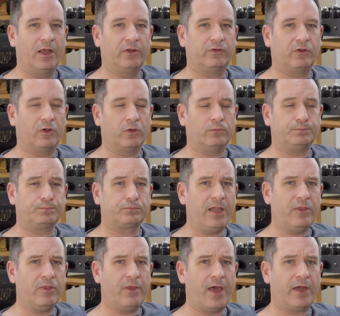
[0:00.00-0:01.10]
So
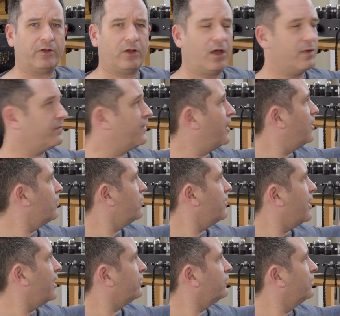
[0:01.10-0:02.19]
in that, I found
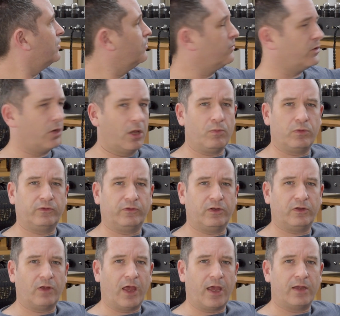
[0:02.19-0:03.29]
that, it
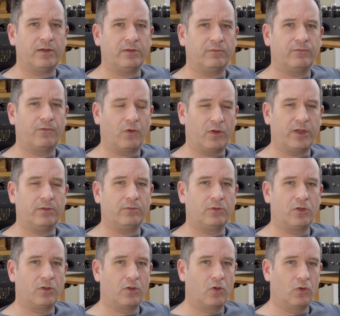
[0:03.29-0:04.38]
did a very
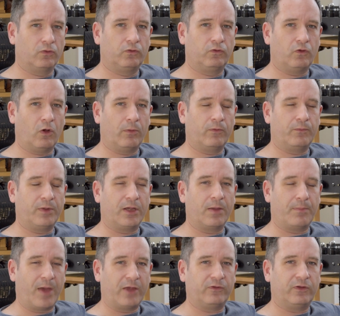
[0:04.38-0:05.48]
good job of being a
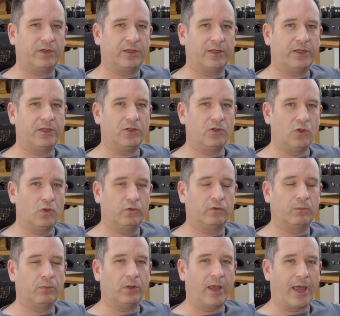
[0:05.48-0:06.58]
basically
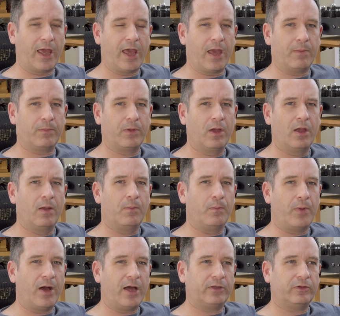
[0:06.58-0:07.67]
usable amp.
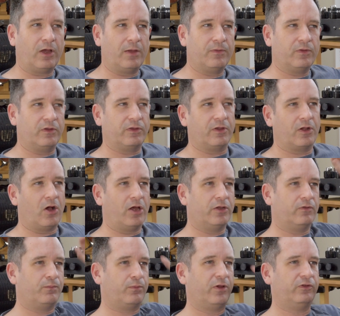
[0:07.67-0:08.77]
But I mean, the kind
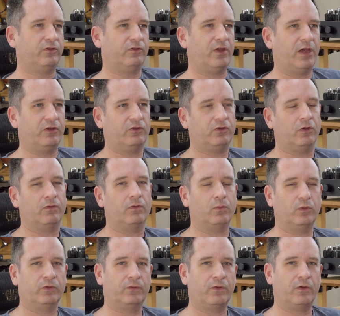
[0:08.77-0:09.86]
of presentation of it
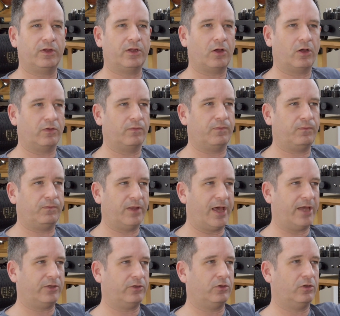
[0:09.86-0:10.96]
was very kind of
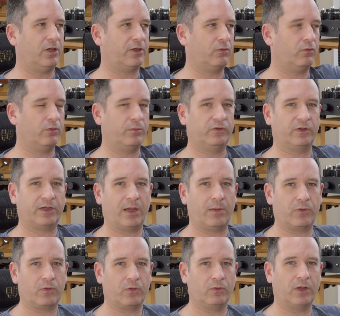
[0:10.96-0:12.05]
flat, like all the music came
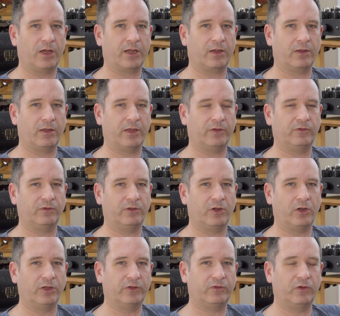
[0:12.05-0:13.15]
through as
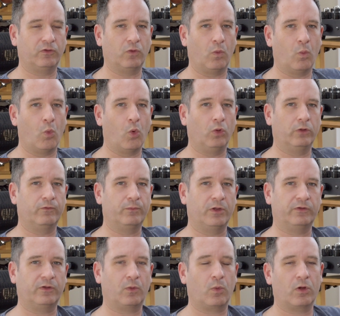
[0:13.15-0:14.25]
listening to a wall of music.